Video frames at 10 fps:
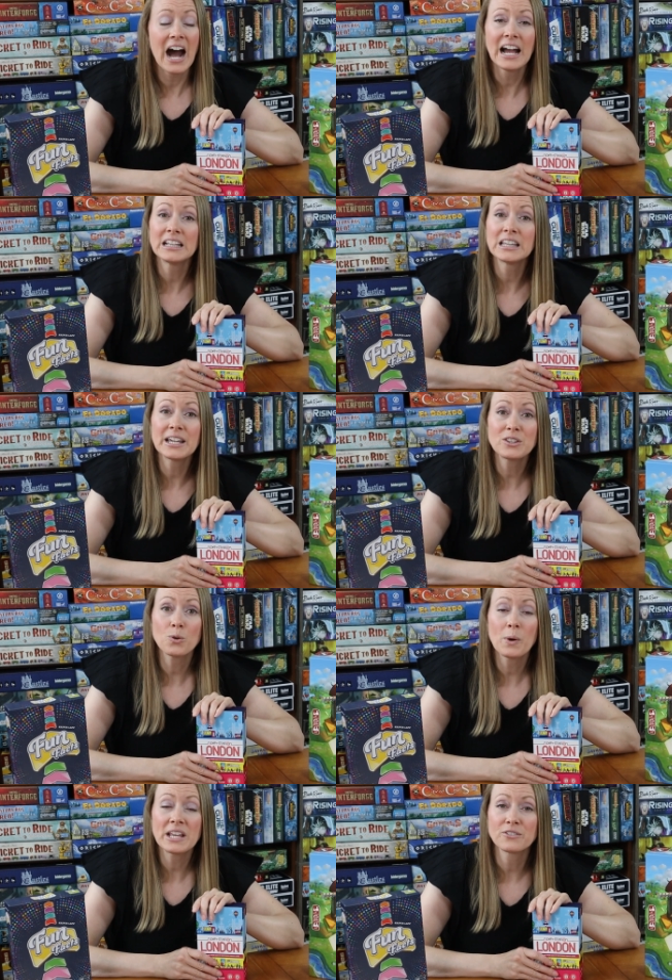I like
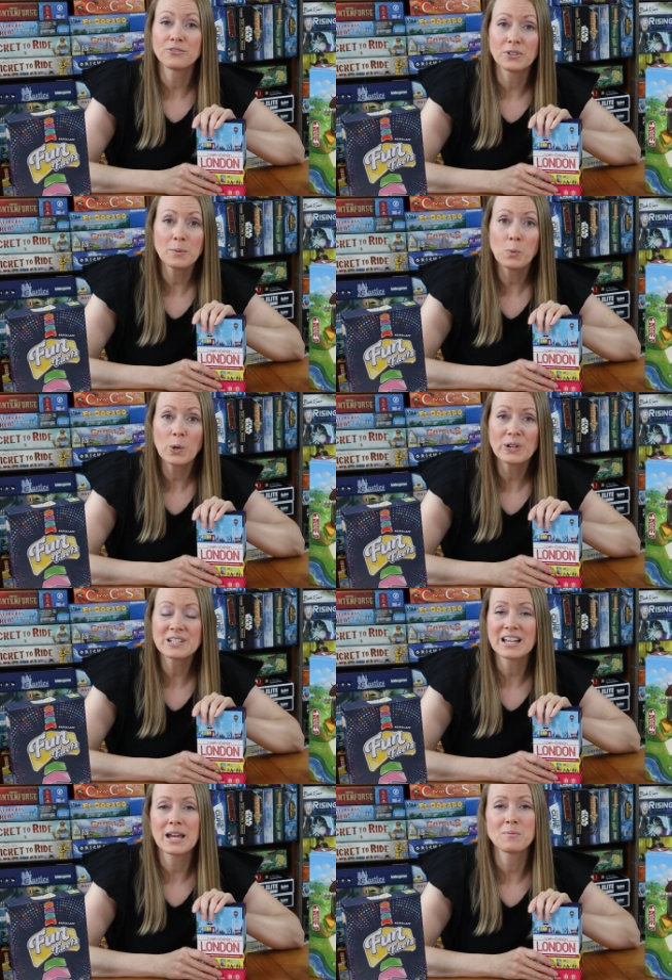the way the flip
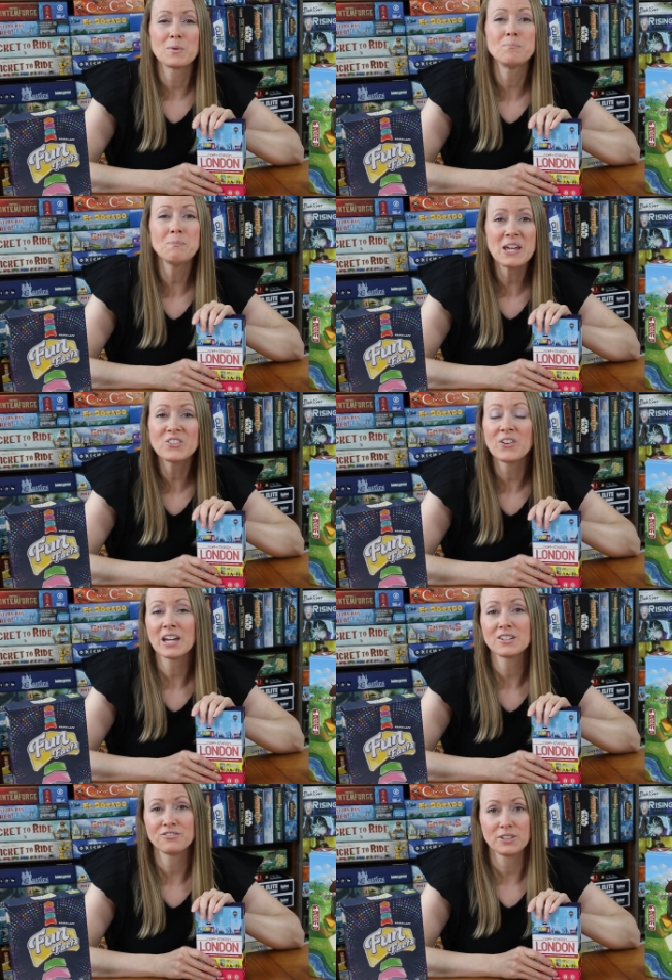works. I am a big
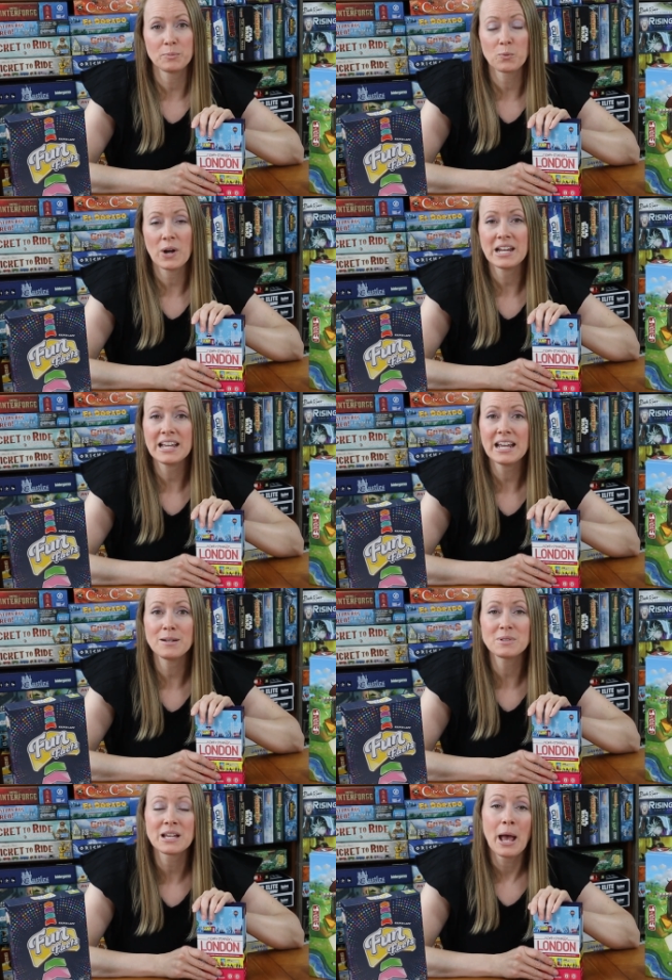fan of flip and write
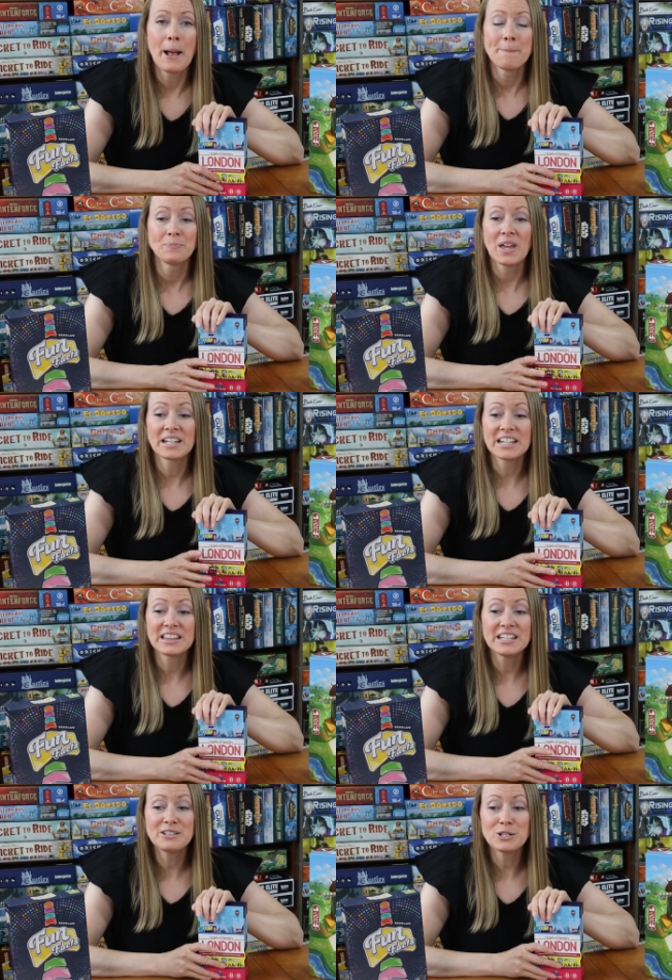games, and I
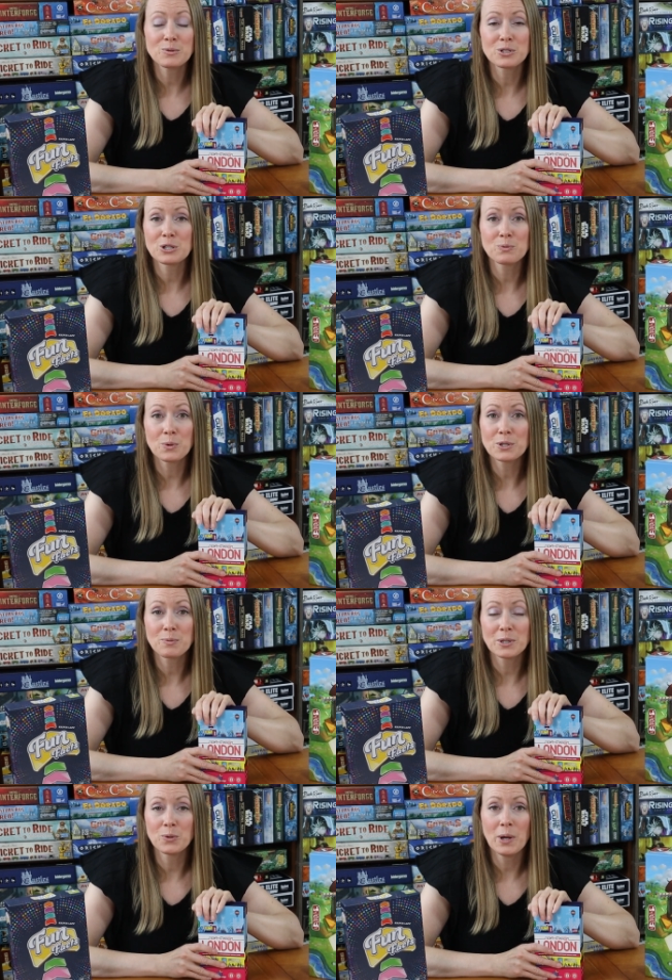think this just works
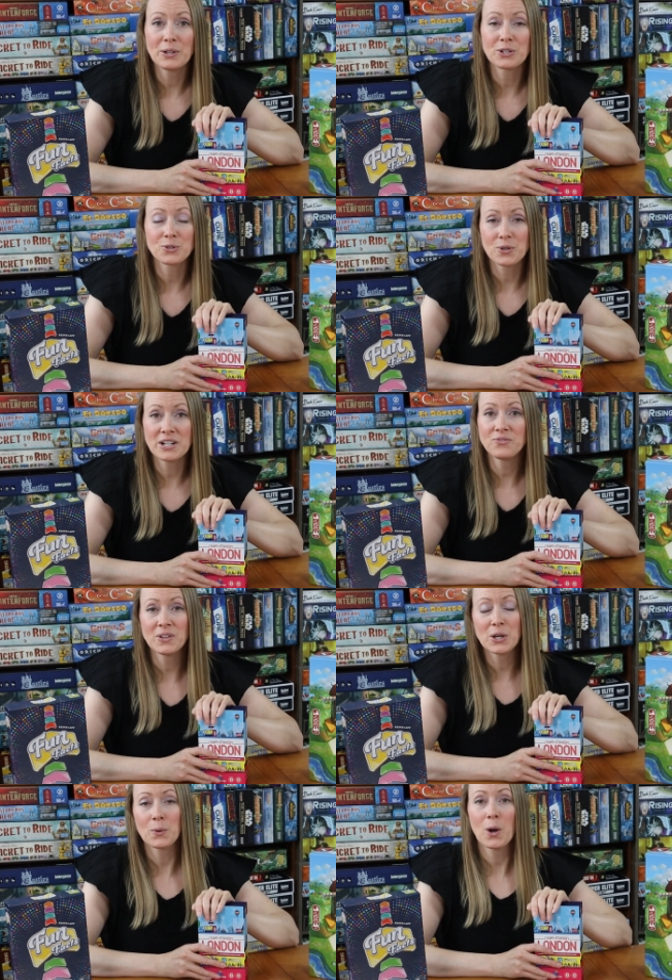really well. You're trying to
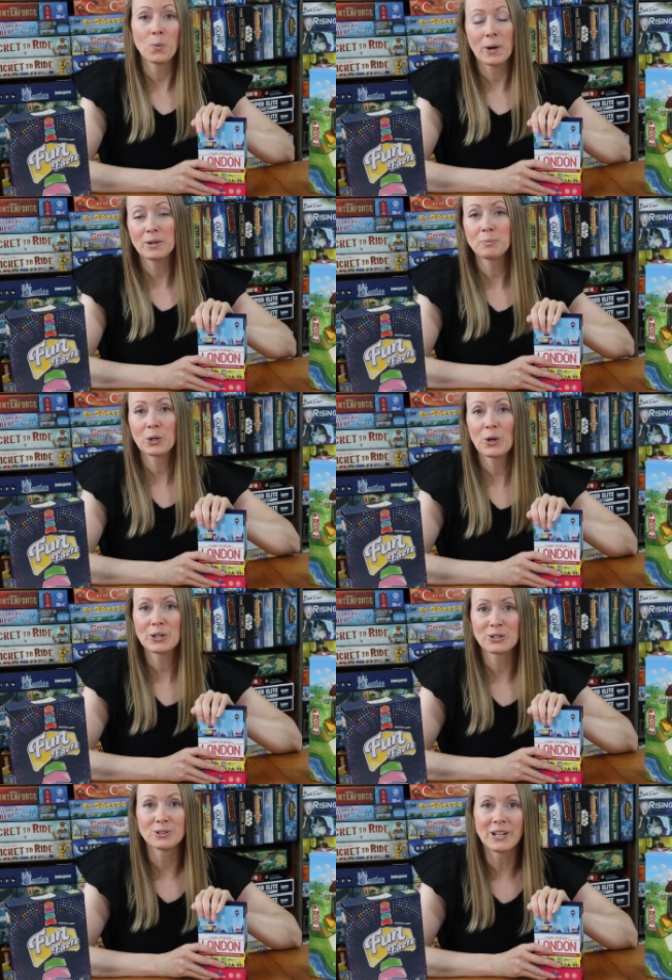figure out where to put all
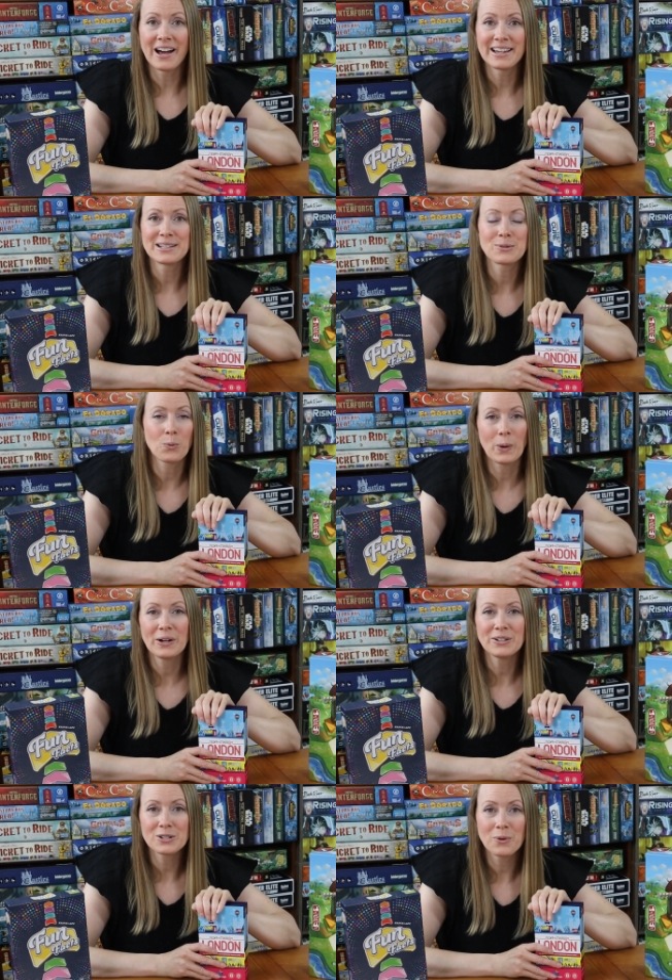your lines,
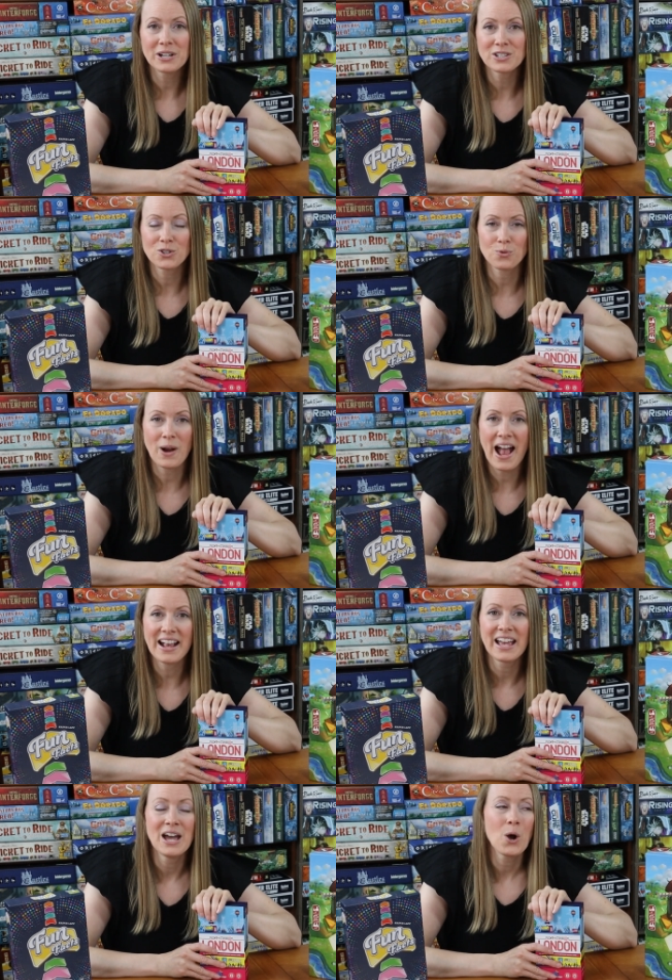where you're going to
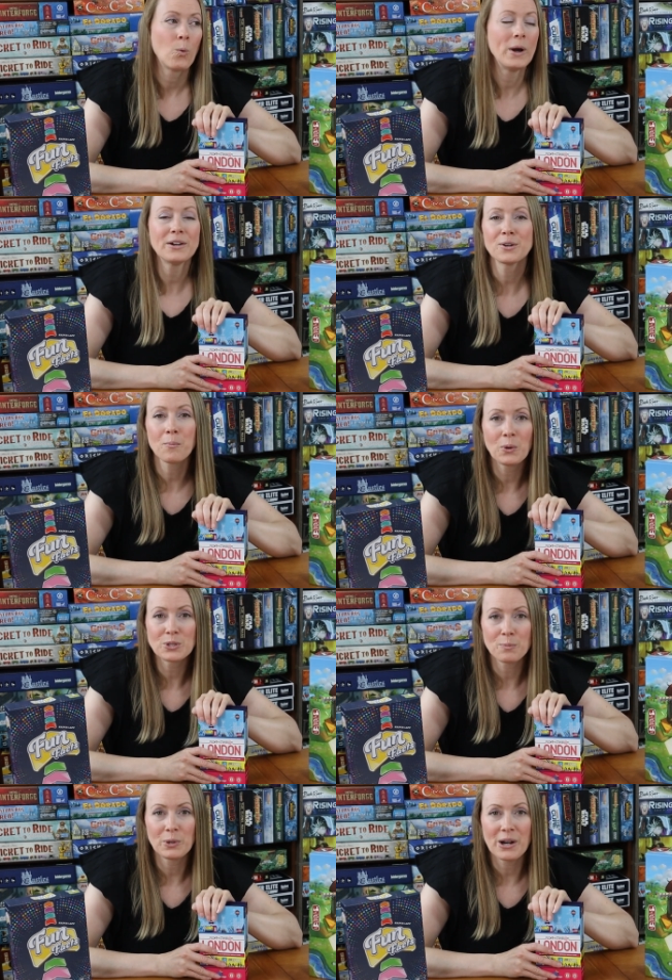track, where your
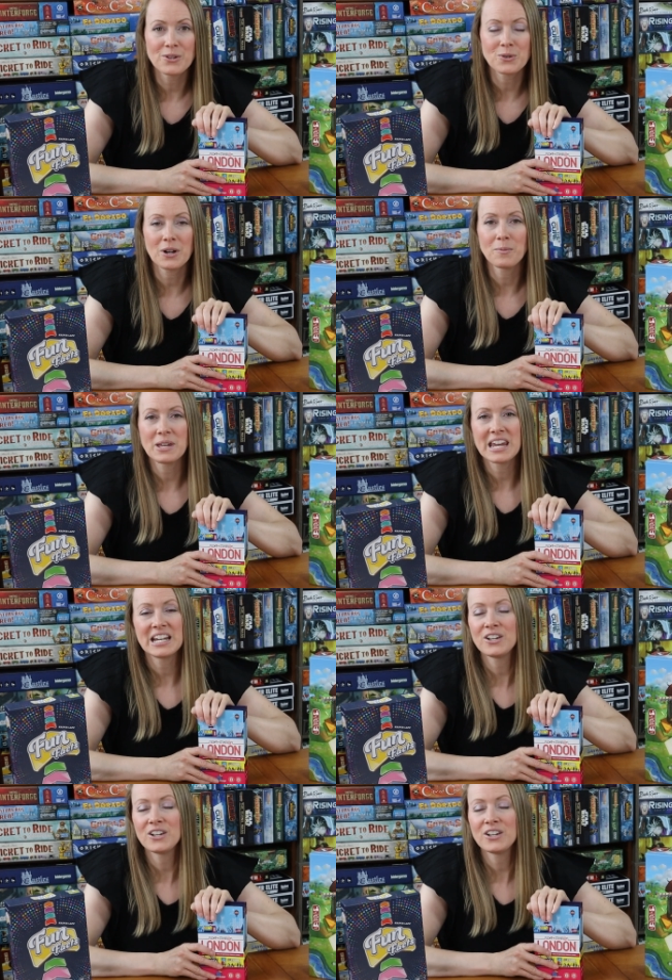multipliers are coming in.